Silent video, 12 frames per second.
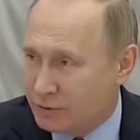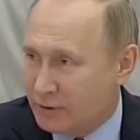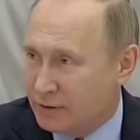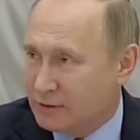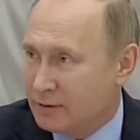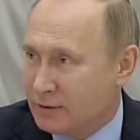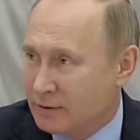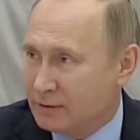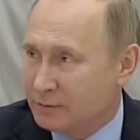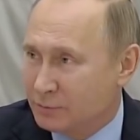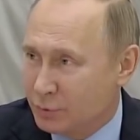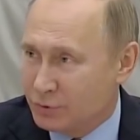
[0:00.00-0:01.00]
with
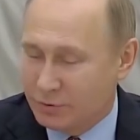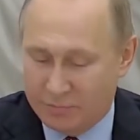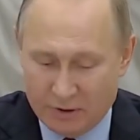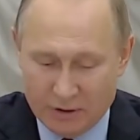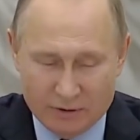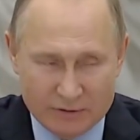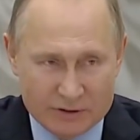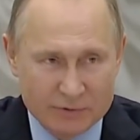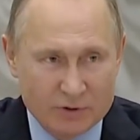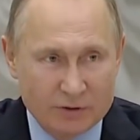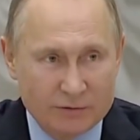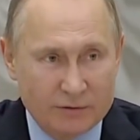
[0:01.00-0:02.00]
officials from the Russian
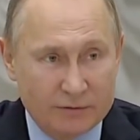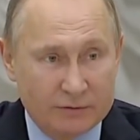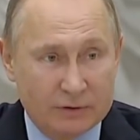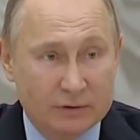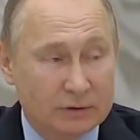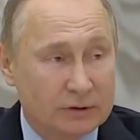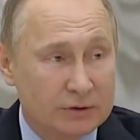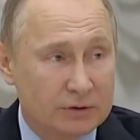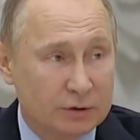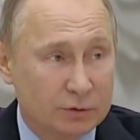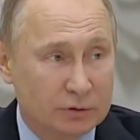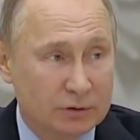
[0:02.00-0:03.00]
parliament.
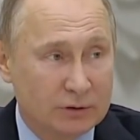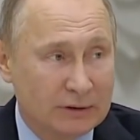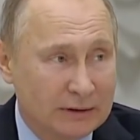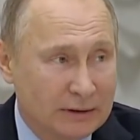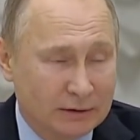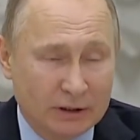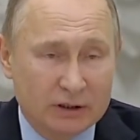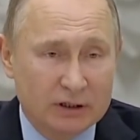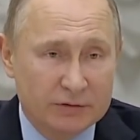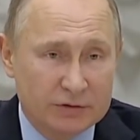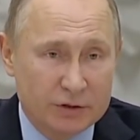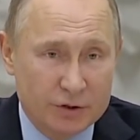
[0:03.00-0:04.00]
It was a traditional
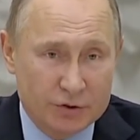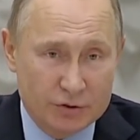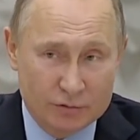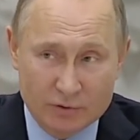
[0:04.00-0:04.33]
end-of-the-year